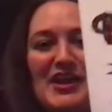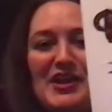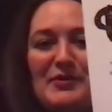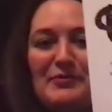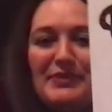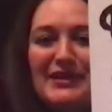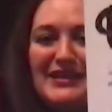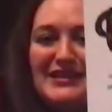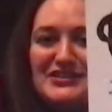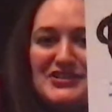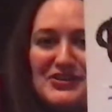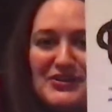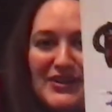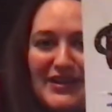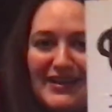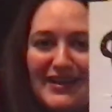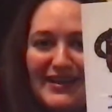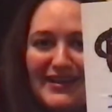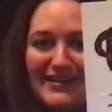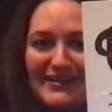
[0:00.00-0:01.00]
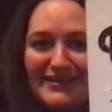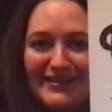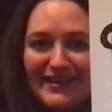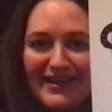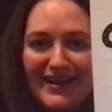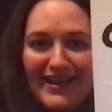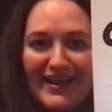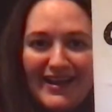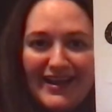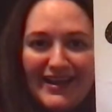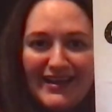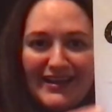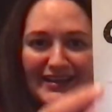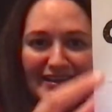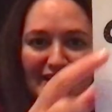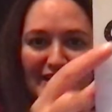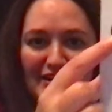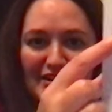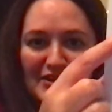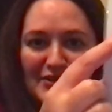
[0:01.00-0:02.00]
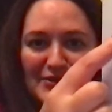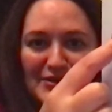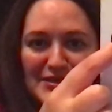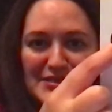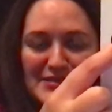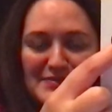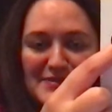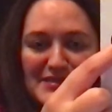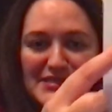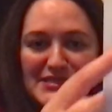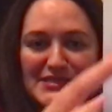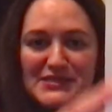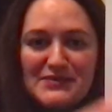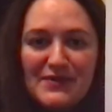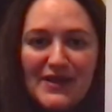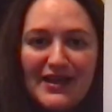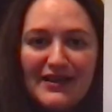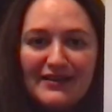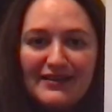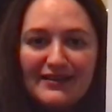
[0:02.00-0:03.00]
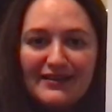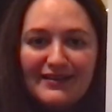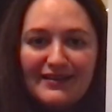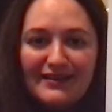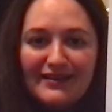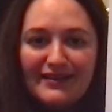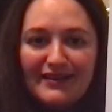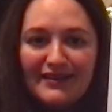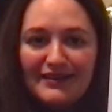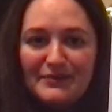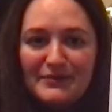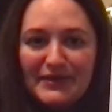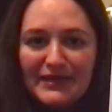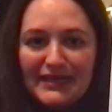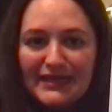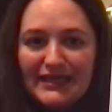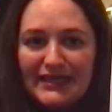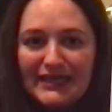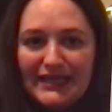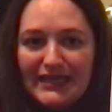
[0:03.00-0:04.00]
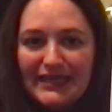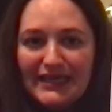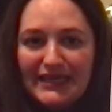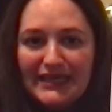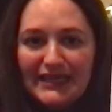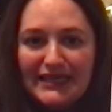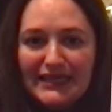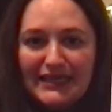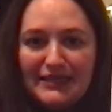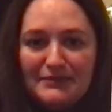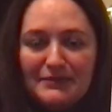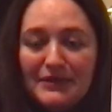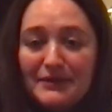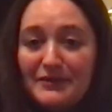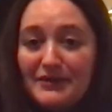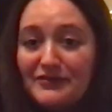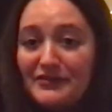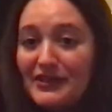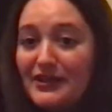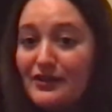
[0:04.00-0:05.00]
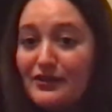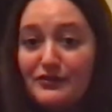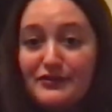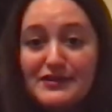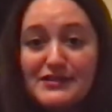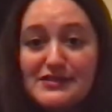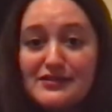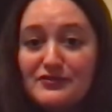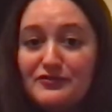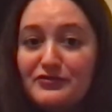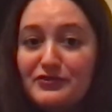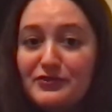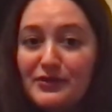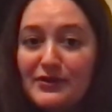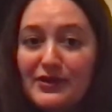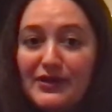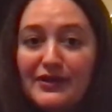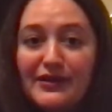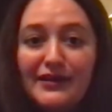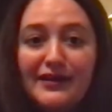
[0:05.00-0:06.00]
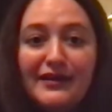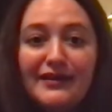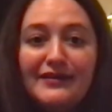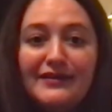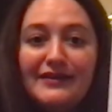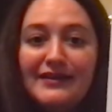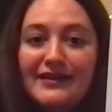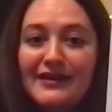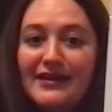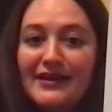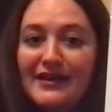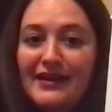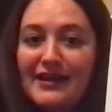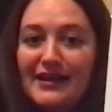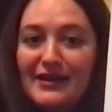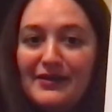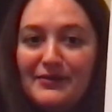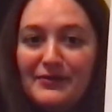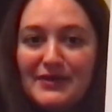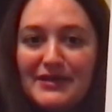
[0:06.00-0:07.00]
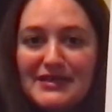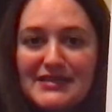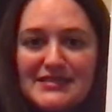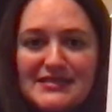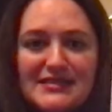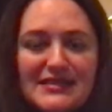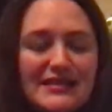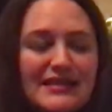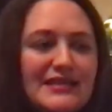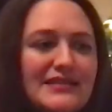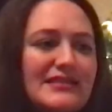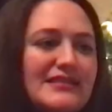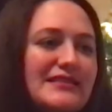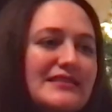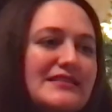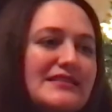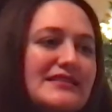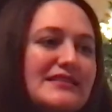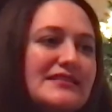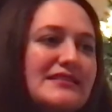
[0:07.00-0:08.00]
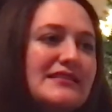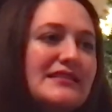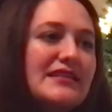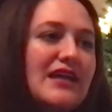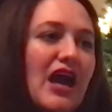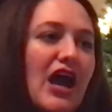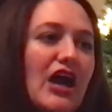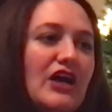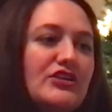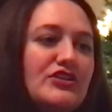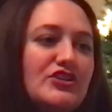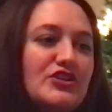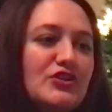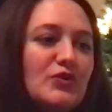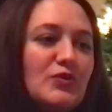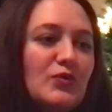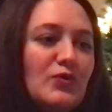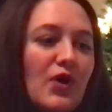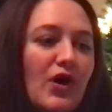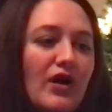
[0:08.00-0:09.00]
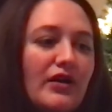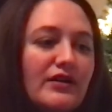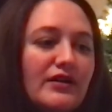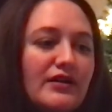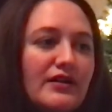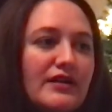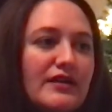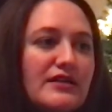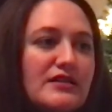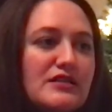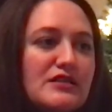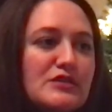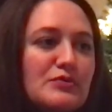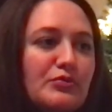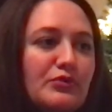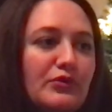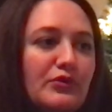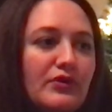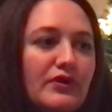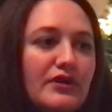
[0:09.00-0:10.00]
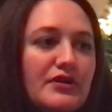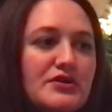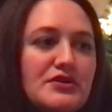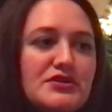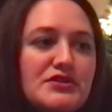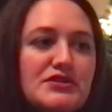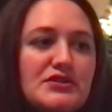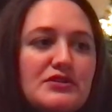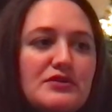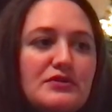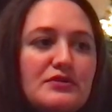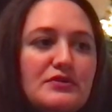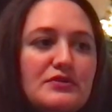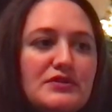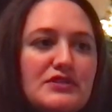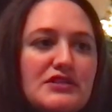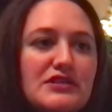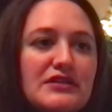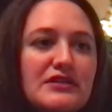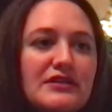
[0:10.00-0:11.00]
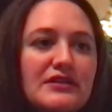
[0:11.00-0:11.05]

Peach Crayon got a Christmas sweater, a bikini, maybe if they go visit Florida. What is this? This is an underwater explorer suit